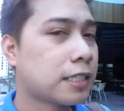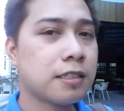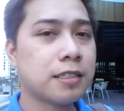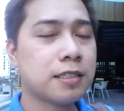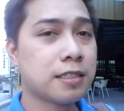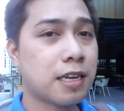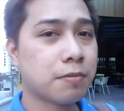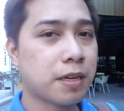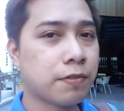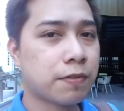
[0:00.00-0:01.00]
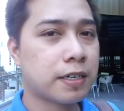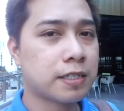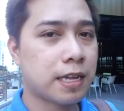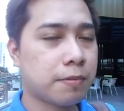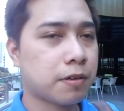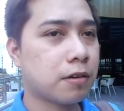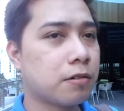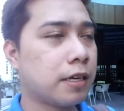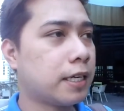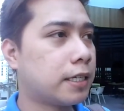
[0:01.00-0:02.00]
Actually, this is not my first time to
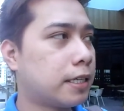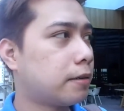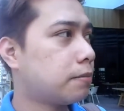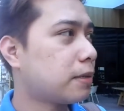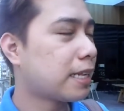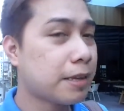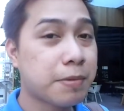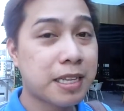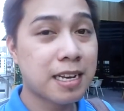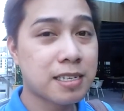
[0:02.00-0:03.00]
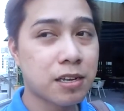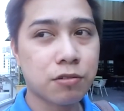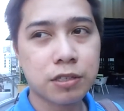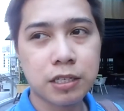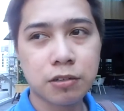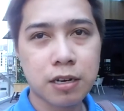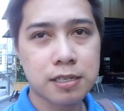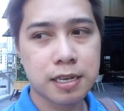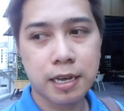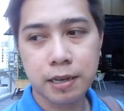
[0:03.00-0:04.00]
go here. Dati madalas ako dito
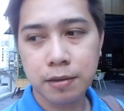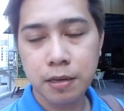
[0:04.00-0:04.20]
kasi